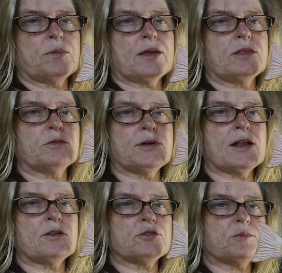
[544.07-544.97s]
paid
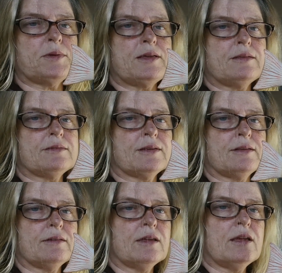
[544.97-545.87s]
$3 a piece,
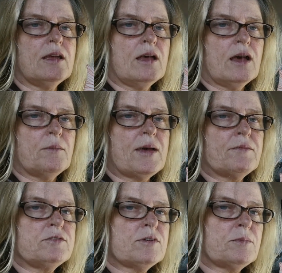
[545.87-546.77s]
and I'm
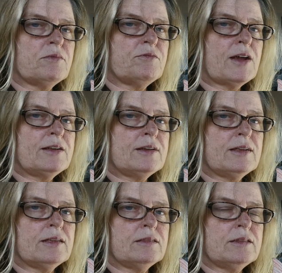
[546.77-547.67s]
having trouble
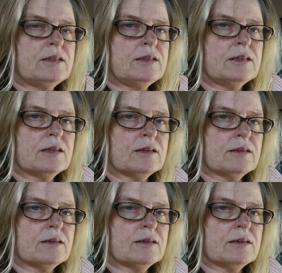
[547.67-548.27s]
finding the